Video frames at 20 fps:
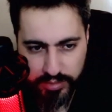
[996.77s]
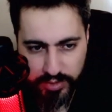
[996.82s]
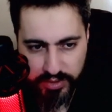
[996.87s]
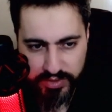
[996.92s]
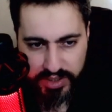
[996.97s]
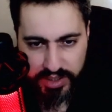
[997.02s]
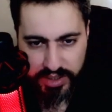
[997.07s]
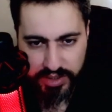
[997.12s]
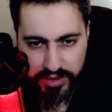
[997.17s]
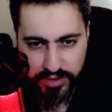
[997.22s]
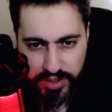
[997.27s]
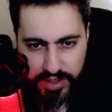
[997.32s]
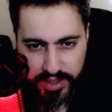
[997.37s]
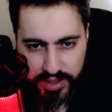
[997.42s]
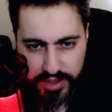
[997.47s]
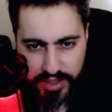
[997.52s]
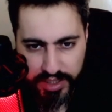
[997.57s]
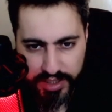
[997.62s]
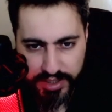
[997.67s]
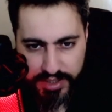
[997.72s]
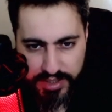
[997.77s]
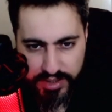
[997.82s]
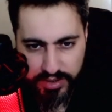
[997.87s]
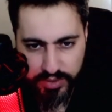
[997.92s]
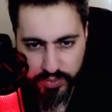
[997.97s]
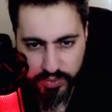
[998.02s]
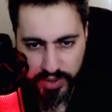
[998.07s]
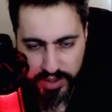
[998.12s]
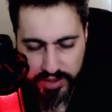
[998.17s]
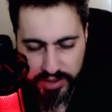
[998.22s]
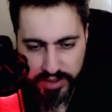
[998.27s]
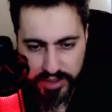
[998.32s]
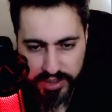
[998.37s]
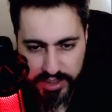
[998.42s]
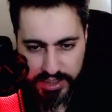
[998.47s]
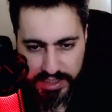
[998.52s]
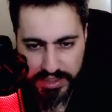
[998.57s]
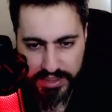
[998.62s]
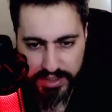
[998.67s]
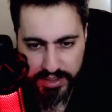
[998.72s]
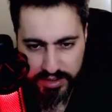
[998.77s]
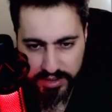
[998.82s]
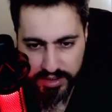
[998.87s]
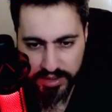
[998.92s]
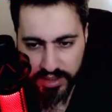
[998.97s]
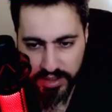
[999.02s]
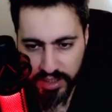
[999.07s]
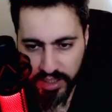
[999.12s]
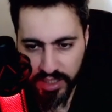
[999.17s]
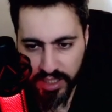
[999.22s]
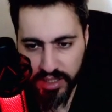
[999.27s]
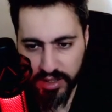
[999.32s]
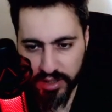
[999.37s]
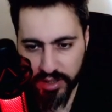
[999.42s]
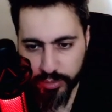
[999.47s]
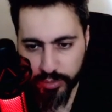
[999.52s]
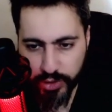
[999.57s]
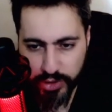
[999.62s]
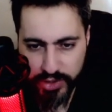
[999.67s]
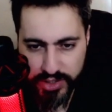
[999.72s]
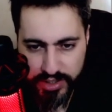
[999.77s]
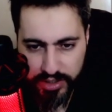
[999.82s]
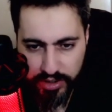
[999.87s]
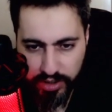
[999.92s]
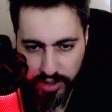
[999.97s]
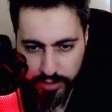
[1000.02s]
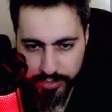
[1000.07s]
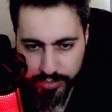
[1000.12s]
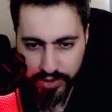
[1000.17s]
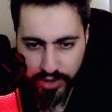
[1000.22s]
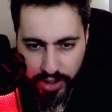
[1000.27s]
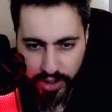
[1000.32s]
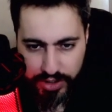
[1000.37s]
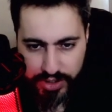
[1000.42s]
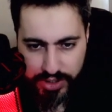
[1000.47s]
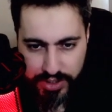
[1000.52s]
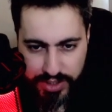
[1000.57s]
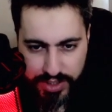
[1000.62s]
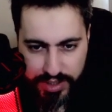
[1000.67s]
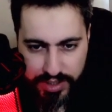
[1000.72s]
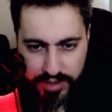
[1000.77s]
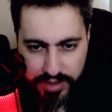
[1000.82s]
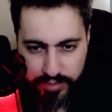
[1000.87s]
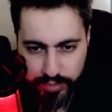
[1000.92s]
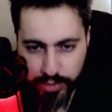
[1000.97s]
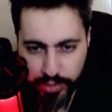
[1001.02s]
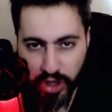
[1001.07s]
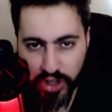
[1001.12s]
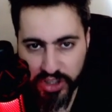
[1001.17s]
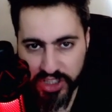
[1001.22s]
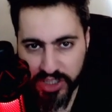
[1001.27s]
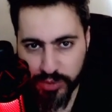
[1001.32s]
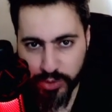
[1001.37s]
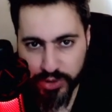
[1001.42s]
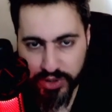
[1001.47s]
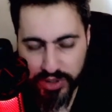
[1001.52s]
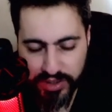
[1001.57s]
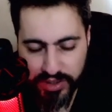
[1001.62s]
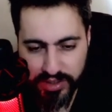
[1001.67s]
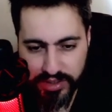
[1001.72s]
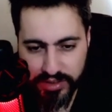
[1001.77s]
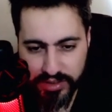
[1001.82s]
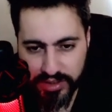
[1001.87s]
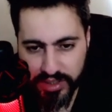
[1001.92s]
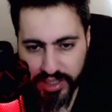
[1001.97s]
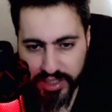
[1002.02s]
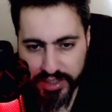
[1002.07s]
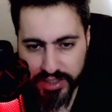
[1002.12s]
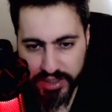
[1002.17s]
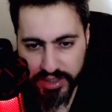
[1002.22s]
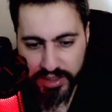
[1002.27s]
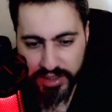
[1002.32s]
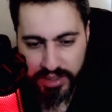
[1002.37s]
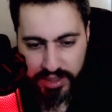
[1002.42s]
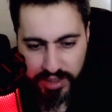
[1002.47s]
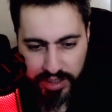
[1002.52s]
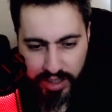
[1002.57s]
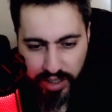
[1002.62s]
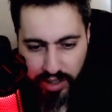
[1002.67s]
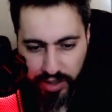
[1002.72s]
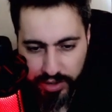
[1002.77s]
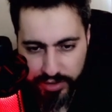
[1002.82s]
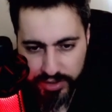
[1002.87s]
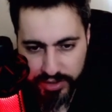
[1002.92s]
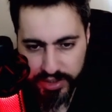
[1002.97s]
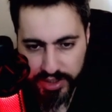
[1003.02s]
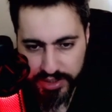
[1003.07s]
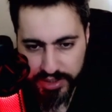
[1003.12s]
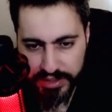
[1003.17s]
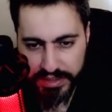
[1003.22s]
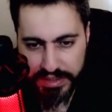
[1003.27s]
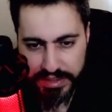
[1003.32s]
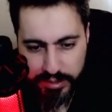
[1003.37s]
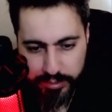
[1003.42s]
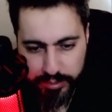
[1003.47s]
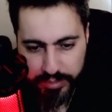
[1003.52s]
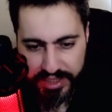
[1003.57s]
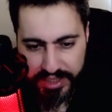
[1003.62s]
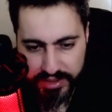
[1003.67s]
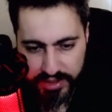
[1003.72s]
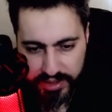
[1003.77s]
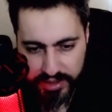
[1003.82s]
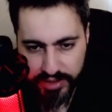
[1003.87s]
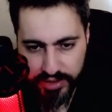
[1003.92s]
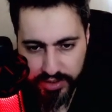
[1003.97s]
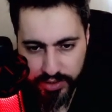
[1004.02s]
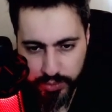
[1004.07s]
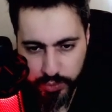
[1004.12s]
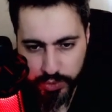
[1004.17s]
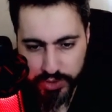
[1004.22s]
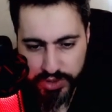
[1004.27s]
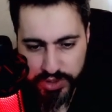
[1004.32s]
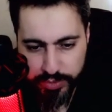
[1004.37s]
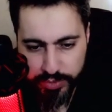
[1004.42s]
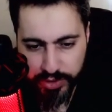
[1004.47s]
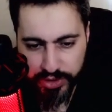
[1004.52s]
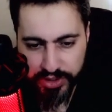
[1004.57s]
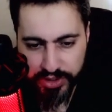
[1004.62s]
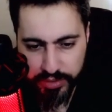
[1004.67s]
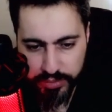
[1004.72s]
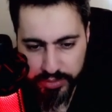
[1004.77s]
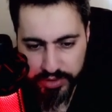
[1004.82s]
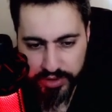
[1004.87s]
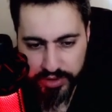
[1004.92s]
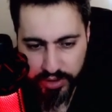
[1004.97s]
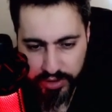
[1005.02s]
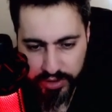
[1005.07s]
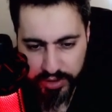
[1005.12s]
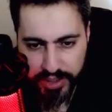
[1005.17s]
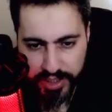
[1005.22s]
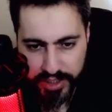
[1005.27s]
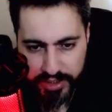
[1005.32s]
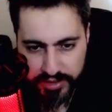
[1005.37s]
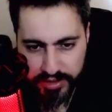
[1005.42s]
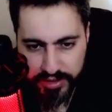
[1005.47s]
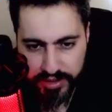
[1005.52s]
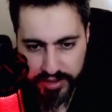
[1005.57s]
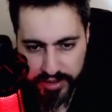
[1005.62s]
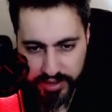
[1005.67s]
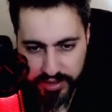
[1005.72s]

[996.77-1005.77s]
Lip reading: Moving into the next one, Greedent, the most obnoxious Pokemon in the entire Ultra League meta, the worst Pokemon to look at.